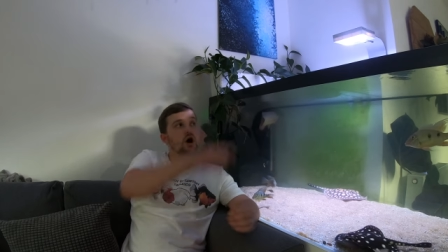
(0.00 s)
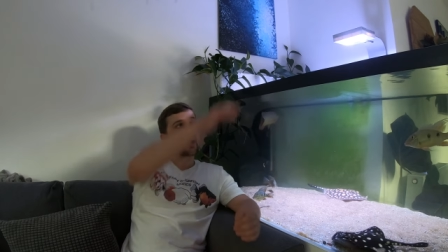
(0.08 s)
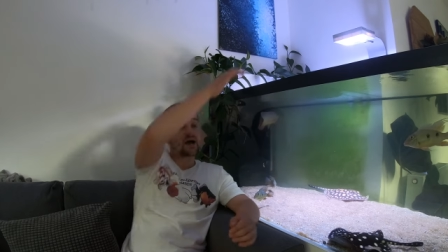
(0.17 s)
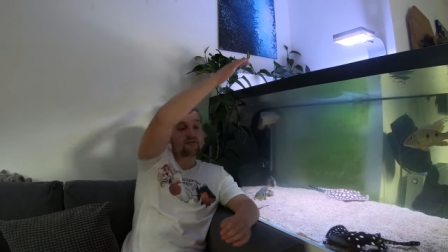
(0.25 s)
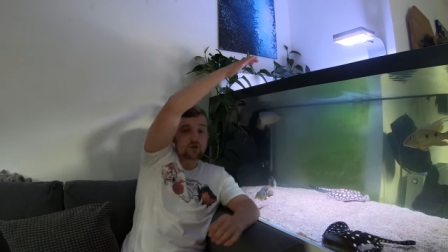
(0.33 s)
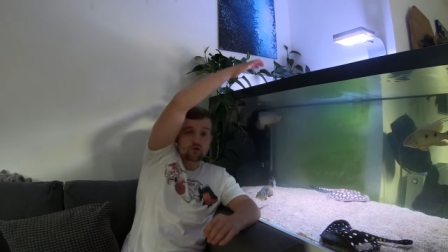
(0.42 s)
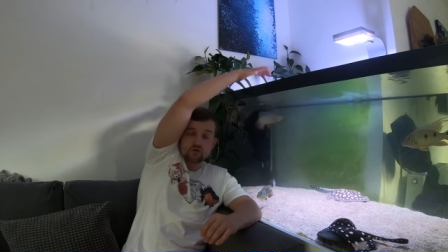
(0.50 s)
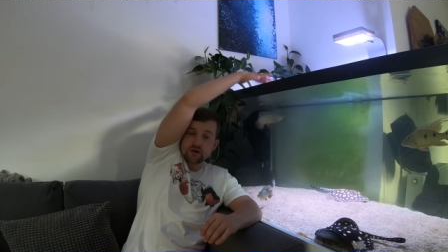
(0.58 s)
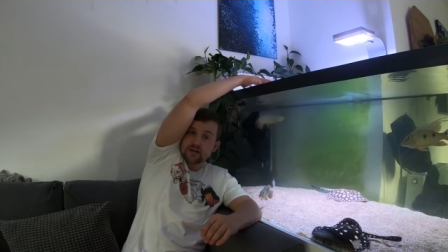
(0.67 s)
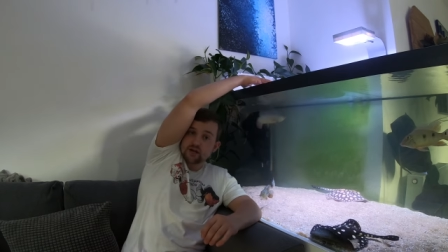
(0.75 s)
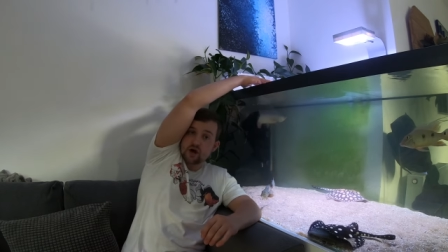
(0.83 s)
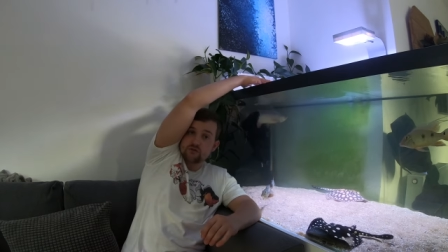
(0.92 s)
I have
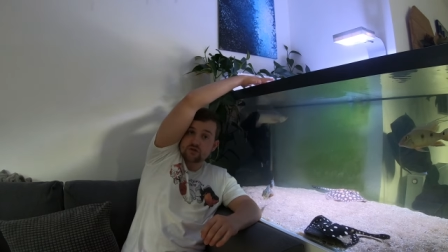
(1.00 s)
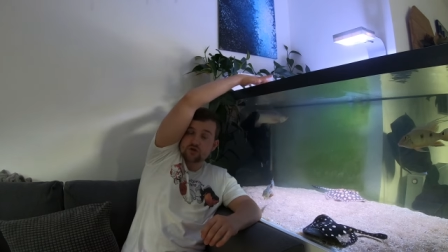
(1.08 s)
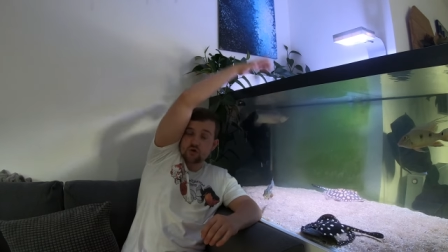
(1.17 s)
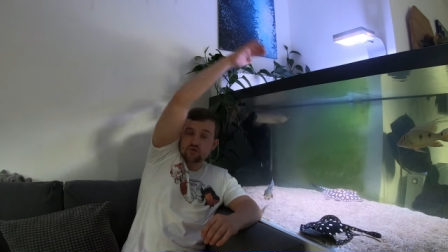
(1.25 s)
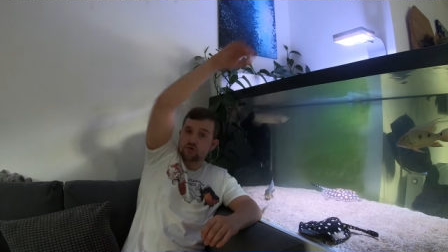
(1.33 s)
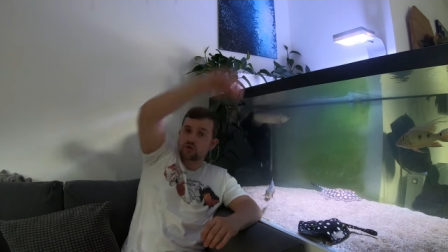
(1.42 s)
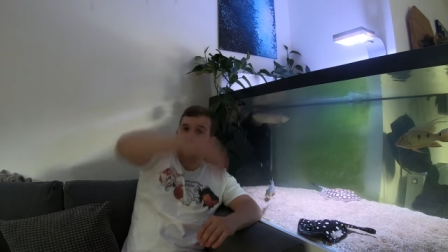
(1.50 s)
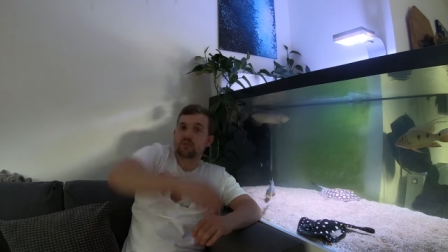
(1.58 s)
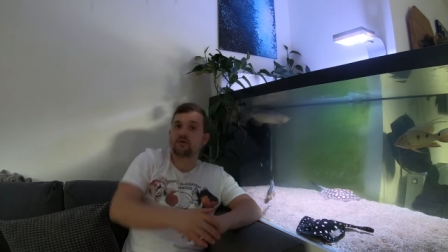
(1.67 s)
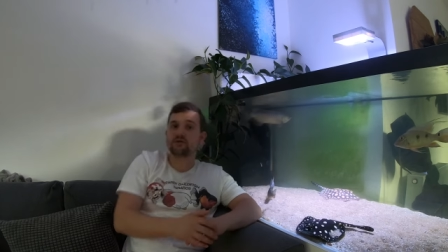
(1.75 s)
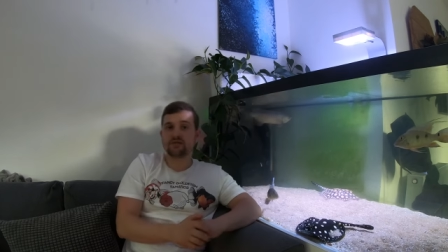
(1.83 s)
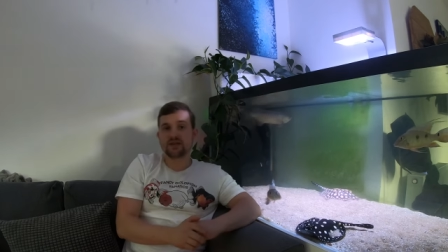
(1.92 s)
acrylic covers on the
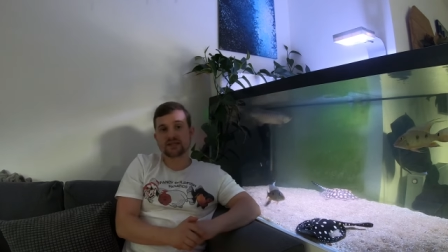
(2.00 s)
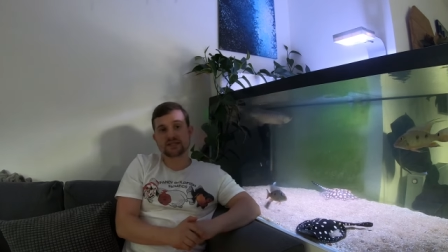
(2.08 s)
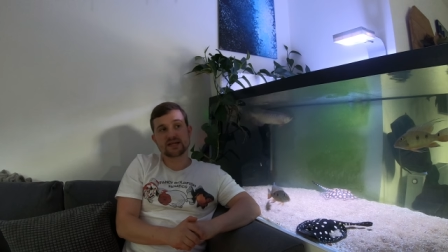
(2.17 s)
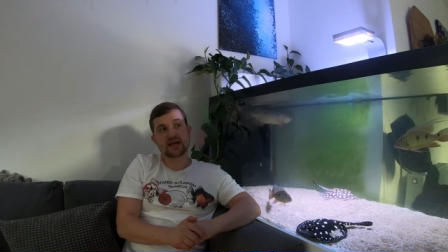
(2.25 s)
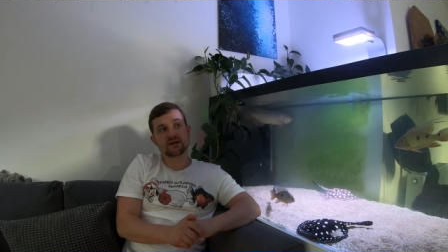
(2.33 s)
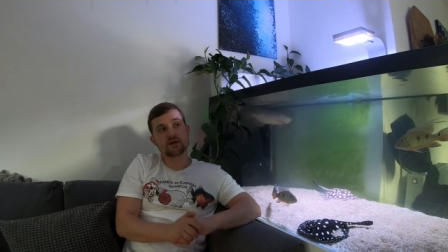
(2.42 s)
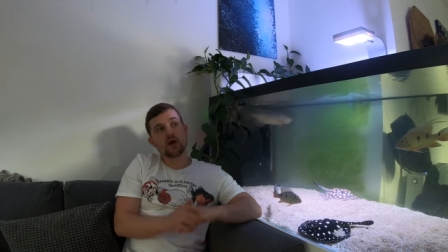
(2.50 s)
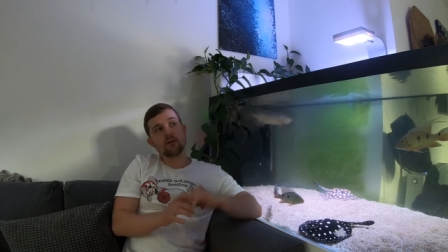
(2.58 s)
top of this tank,